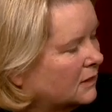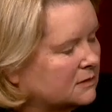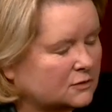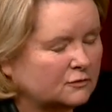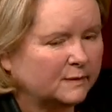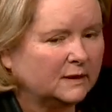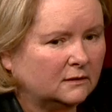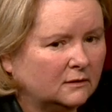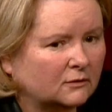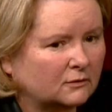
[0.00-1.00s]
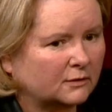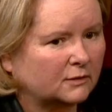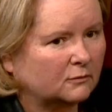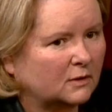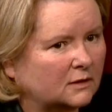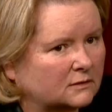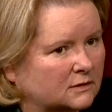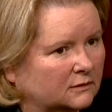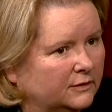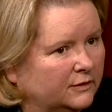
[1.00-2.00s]
And it took me, you know, quite a while
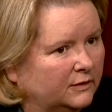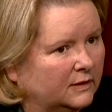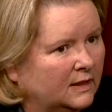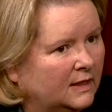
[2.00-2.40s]
to learn